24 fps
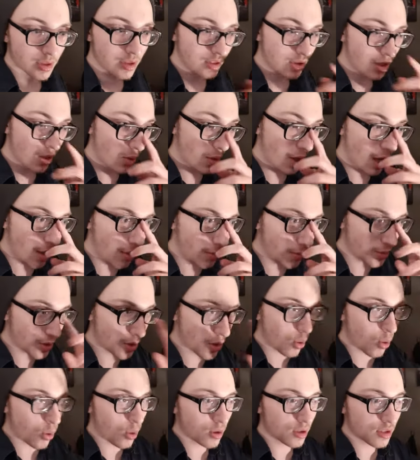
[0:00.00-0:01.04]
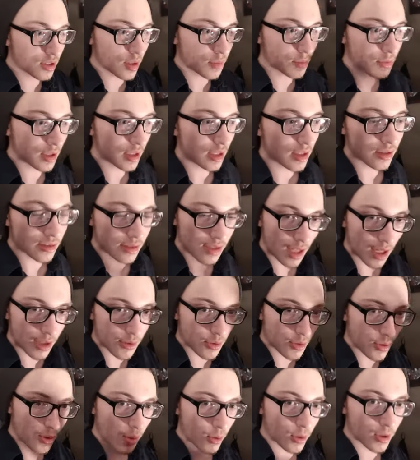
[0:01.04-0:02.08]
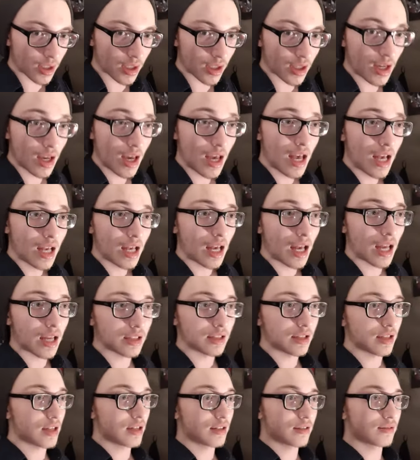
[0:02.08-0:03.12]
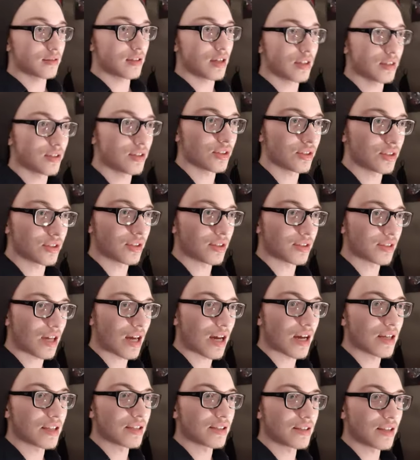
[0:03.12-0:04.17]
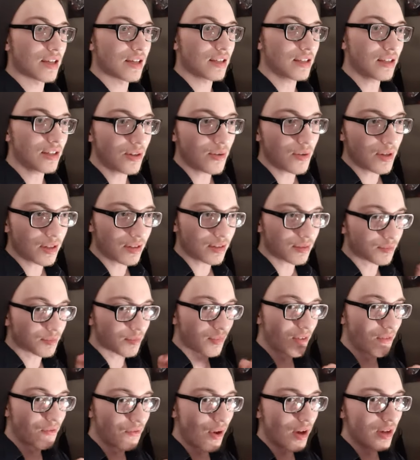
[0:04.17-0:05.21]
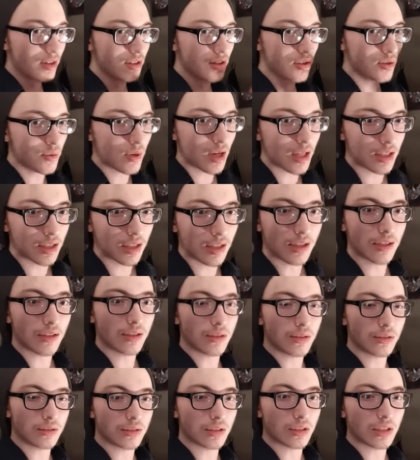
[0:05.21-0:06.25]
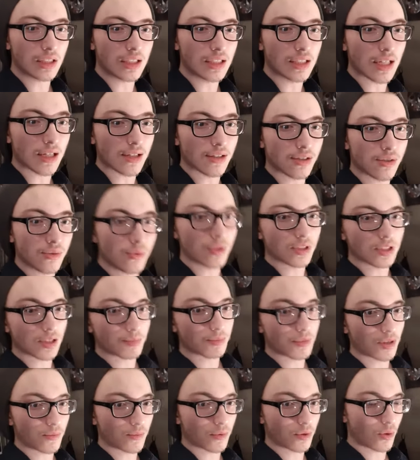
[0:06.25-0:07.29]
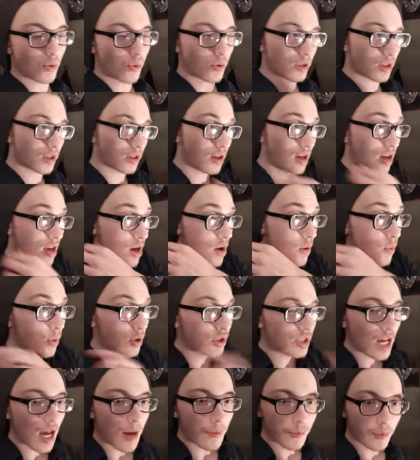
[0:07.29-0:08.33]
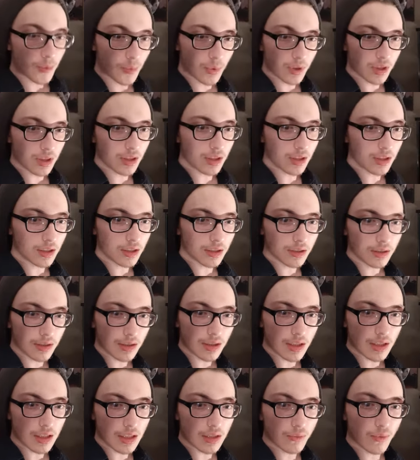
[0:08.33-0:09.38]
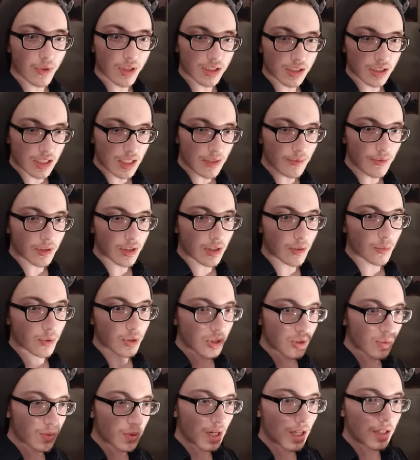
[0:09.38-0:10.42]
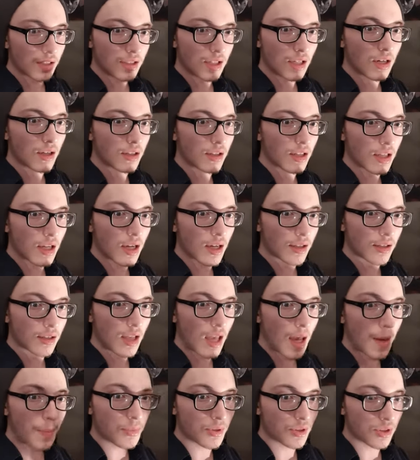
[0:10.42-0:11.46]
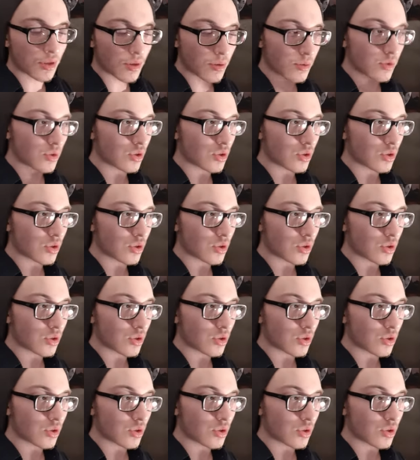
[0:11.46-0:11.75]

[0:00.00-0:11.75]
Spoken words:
So I'll record something, it'll say it's recording, and then it just decides that, you know what, fuck you, and then it'll delete as soon as I'm done recording, which happened with the Resident Evil thing, which is what I said on that episode.